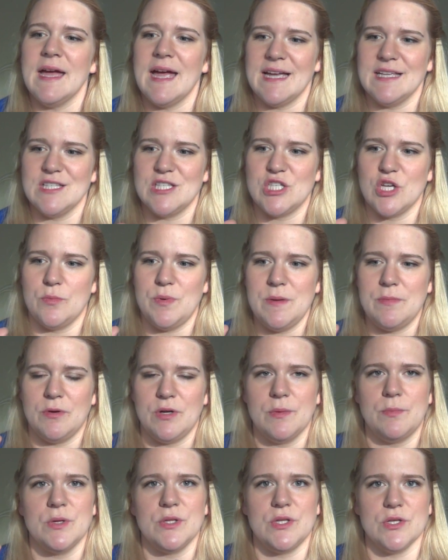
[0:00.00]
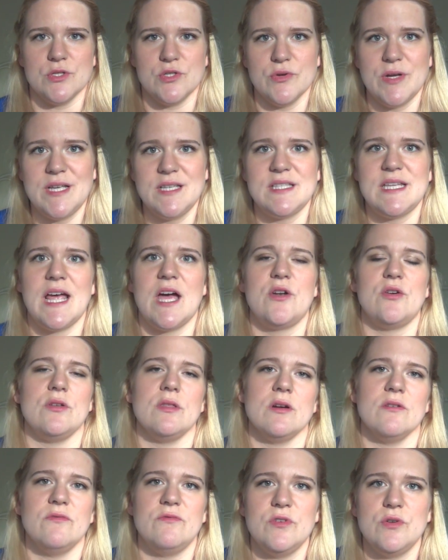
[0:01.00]
And so people could put their drinks down or
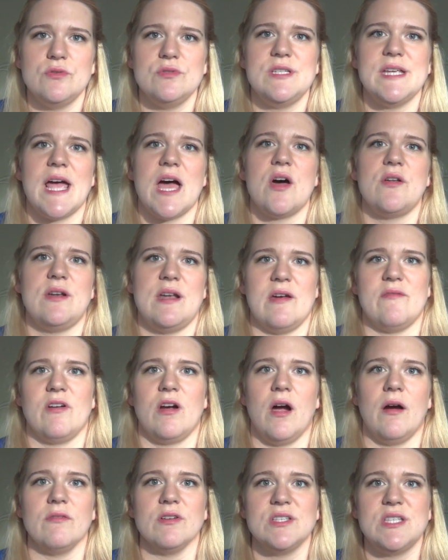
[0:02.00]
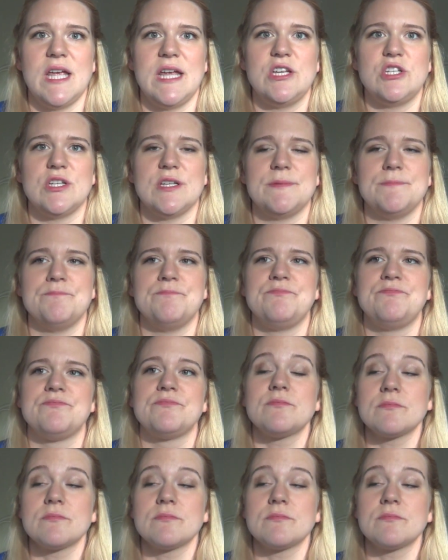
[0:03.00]
their food down and have a conversation.